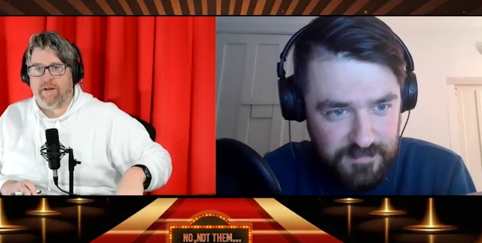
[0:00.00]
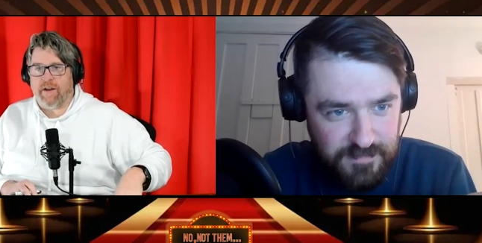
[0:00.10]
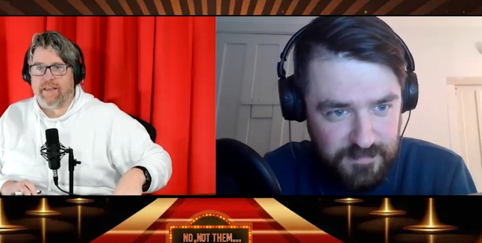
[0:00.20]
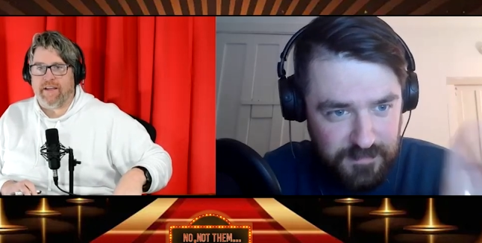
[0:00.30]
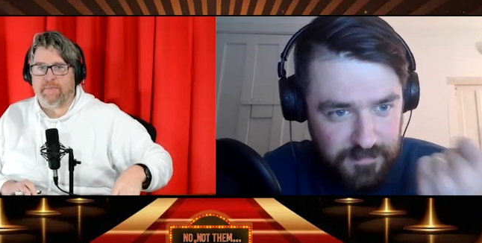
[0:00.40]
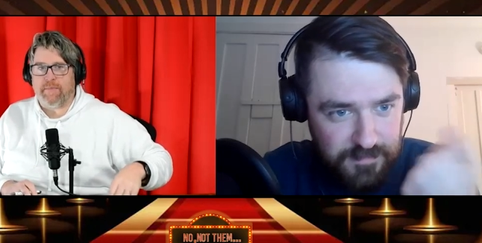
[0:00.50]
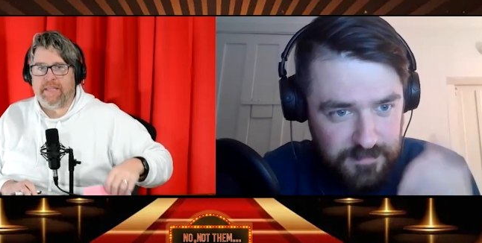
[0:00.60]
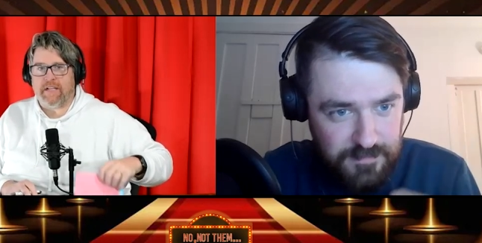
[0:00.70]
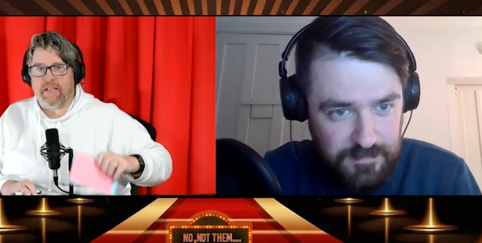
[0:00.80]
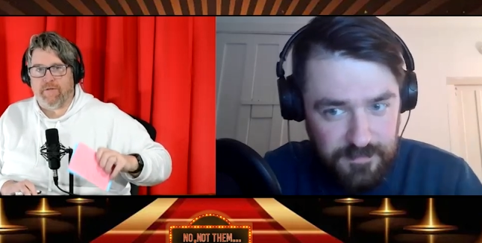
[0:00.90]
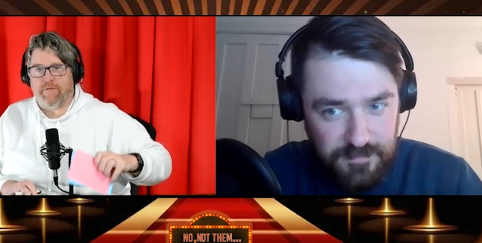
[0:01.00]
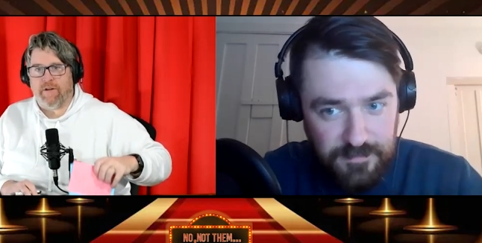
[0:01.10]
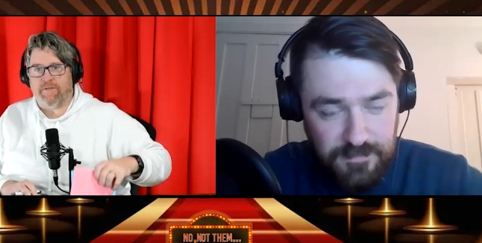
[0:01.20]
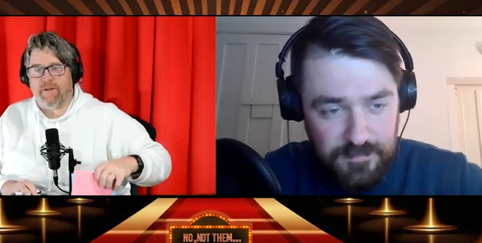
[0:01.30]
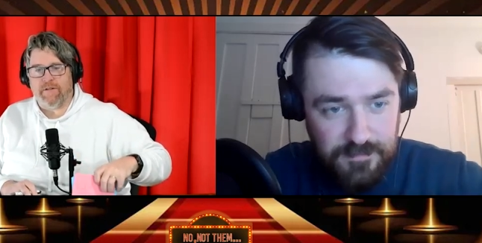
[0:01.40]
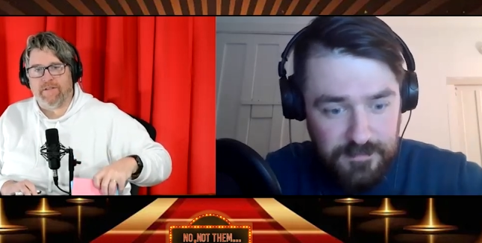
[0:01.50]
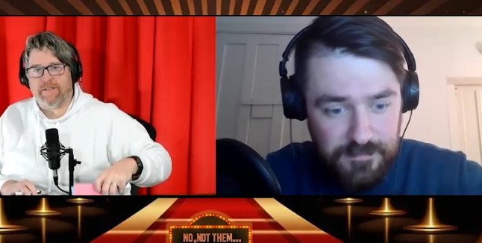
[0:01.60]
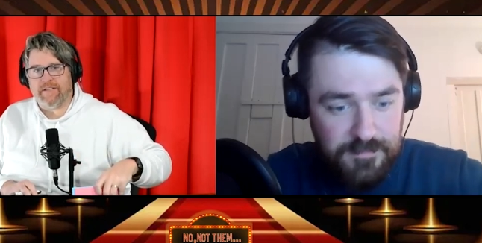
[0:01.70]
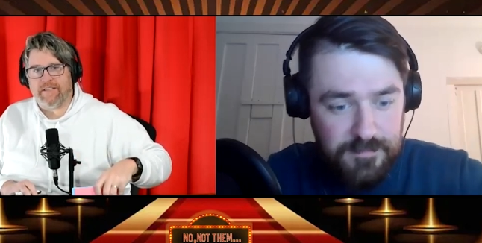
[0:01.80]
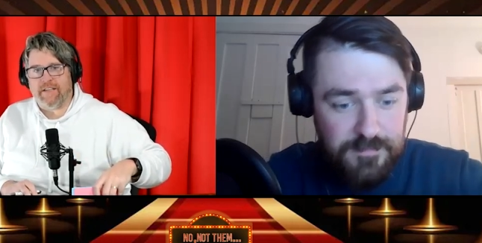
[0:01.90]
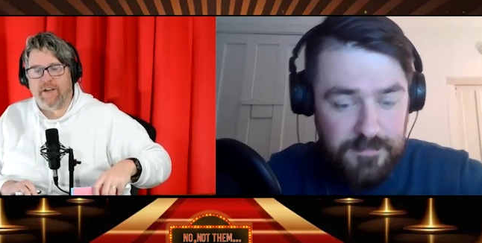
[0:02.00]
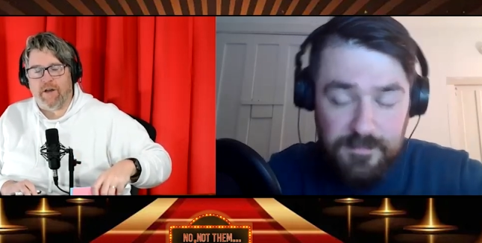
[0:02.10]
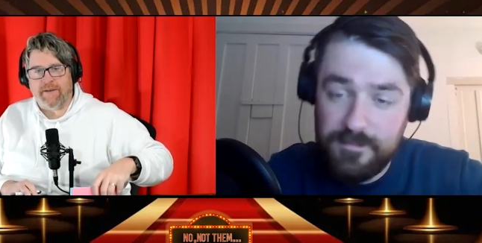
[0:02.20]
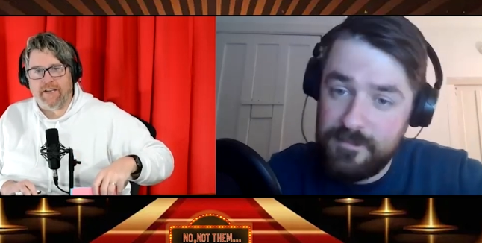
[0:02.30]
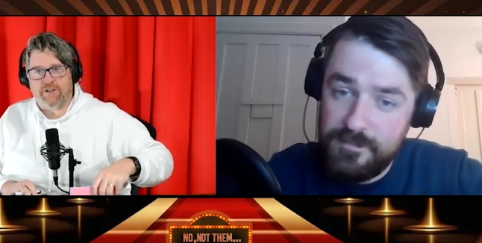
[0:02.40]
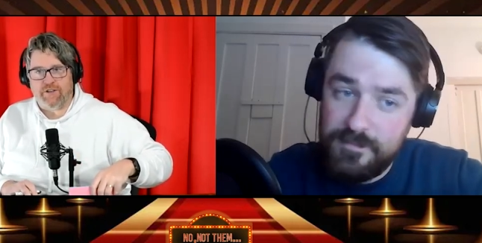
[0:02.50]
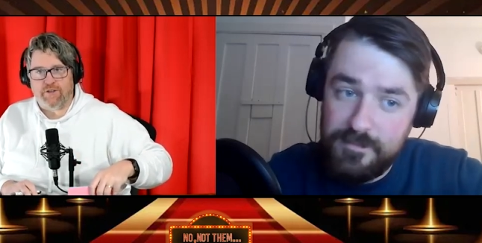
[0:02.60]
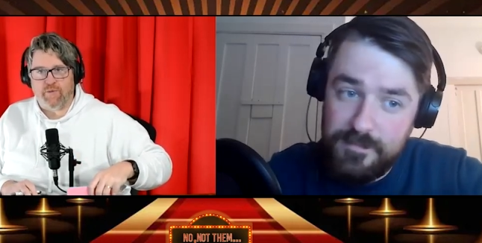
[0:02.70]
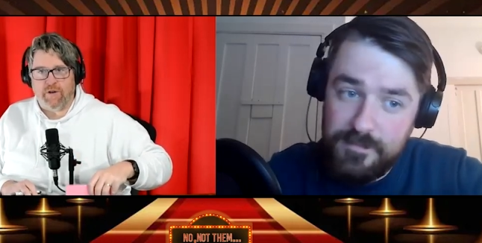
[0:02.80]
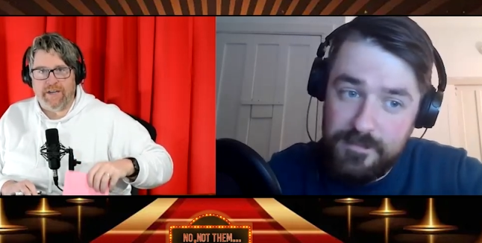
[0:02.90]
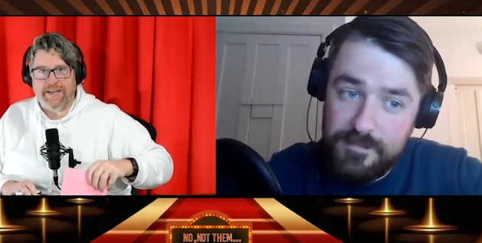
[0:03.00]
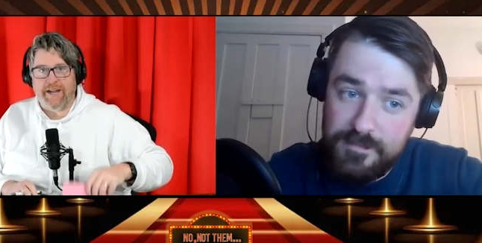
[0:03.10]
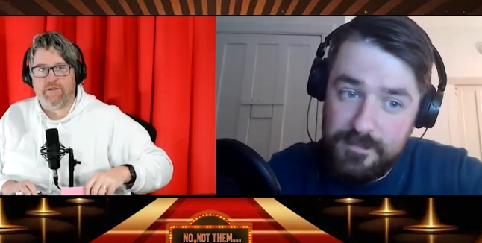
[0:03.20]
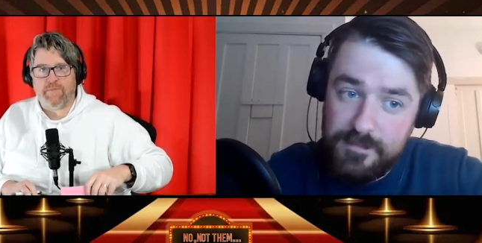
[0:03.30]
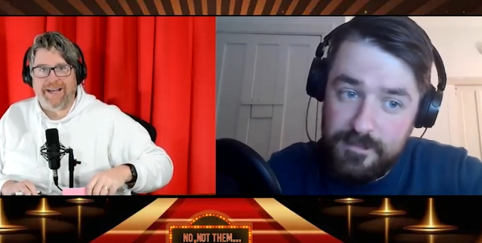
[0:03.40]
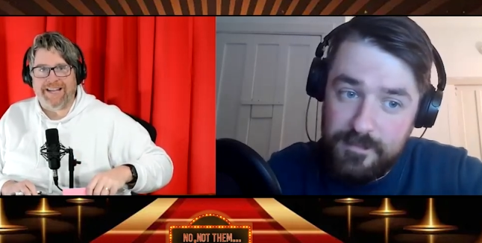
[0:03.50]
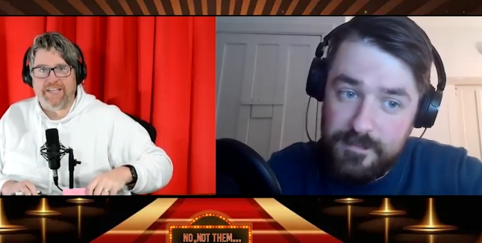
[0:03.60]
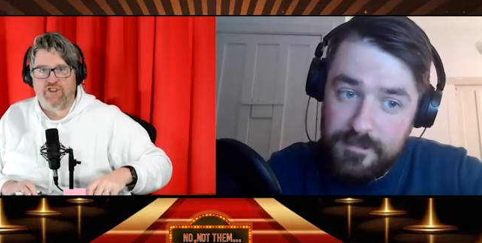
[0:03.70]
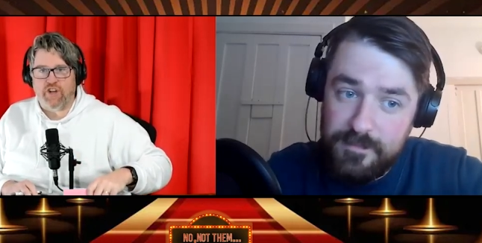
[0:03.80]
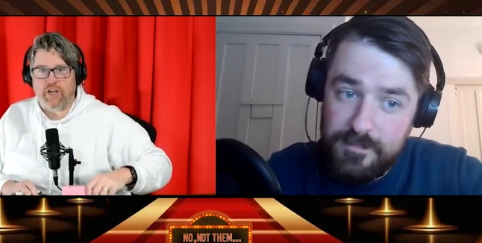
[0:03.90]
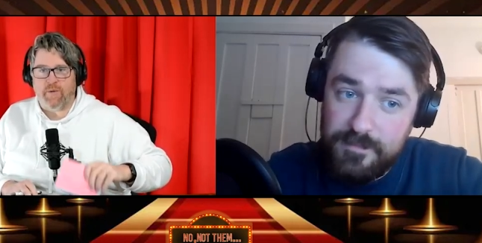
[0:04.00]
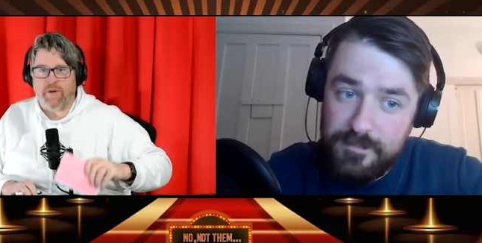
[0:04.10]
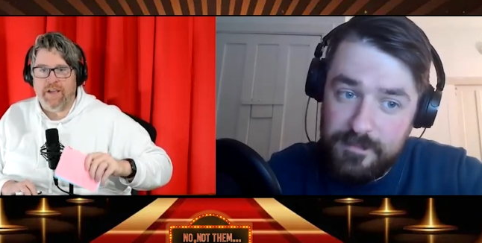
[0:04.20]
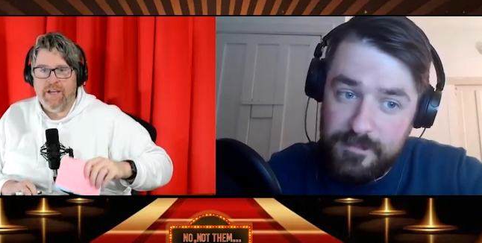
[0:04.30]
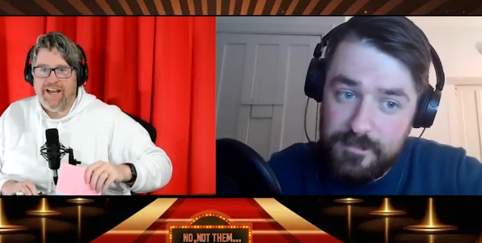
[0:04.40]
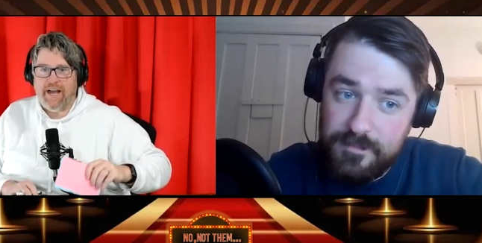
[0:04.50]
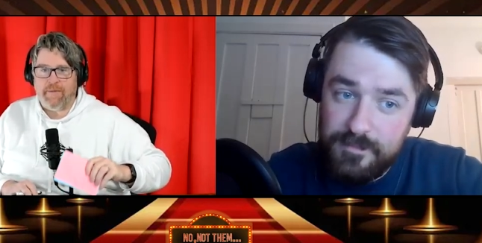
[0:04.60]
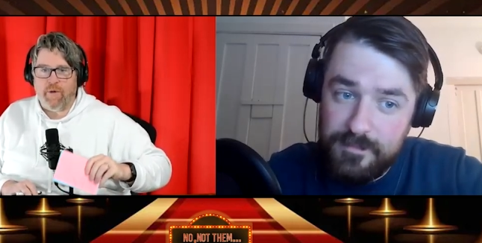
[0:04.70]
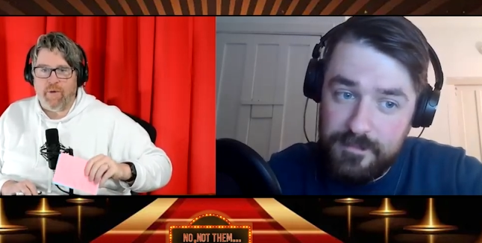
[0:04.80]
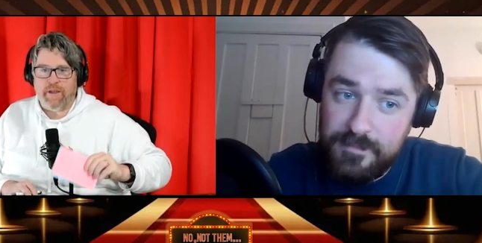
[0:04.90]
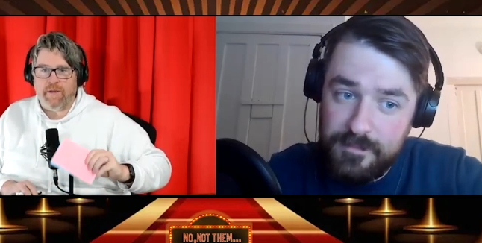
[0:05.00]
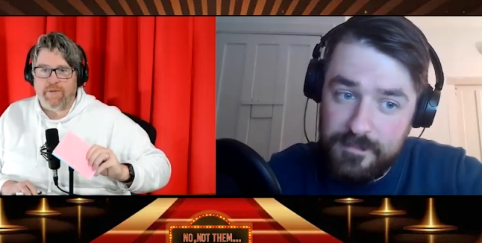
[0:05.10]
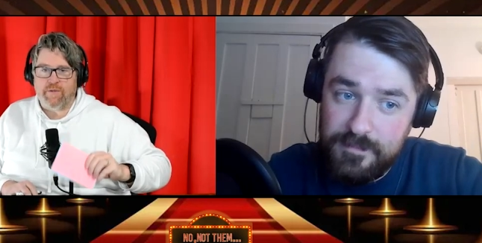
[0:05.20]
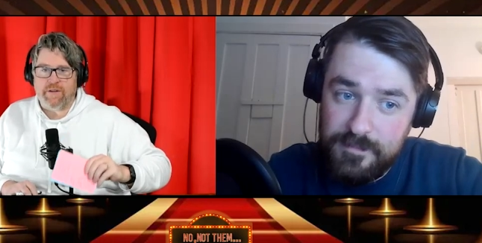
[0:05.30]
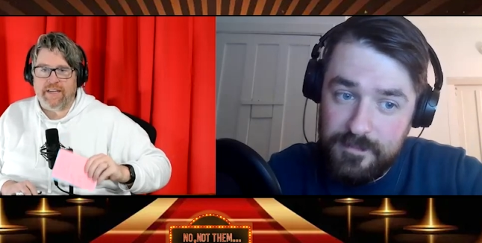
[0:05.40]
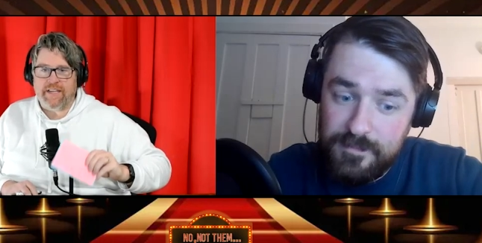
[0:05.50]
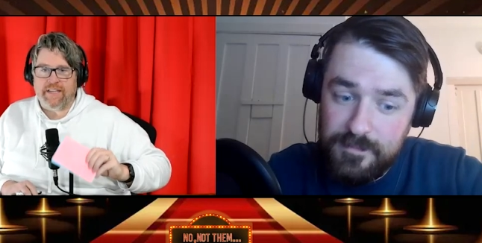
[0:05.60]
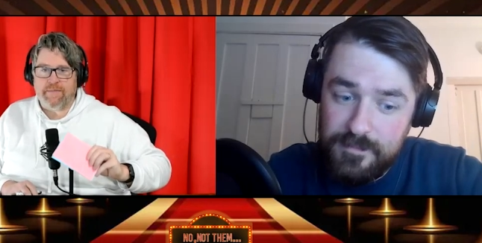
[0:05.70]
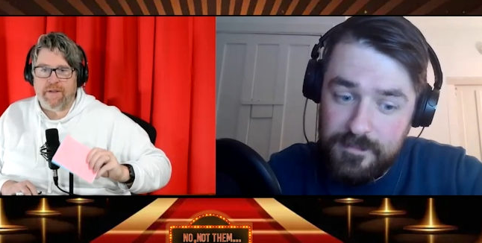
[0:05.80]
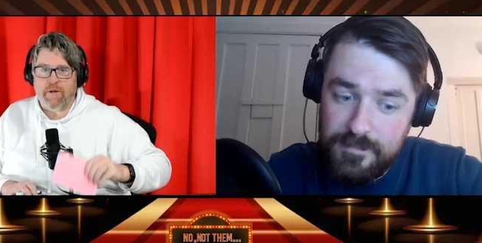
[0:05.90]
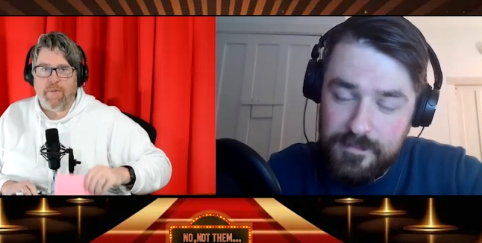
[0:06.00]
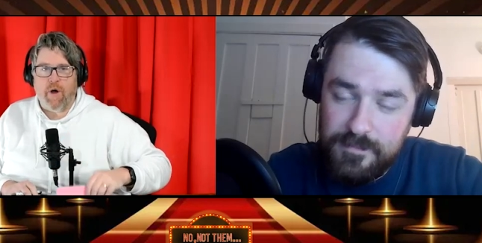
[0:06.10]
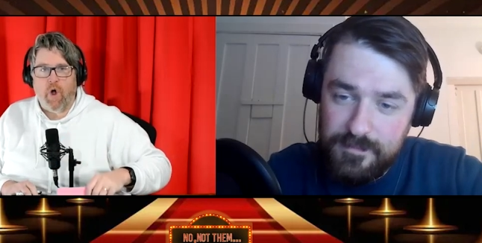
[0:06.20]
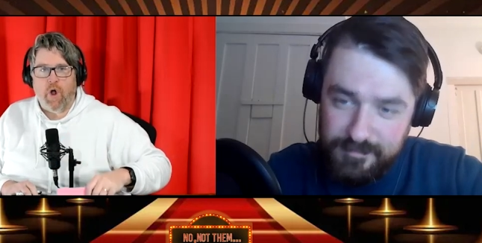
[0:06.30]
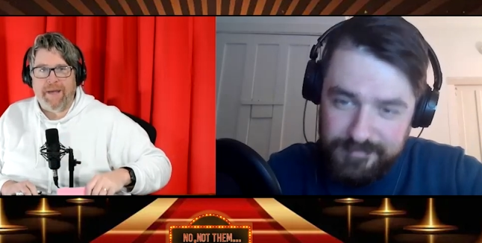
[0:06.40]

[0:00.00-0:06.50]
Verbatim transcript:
Speaker 1: and I think it's been the clear frontrunner since the nominations were announced back in January. I'm going with twenty Days in Mariupol.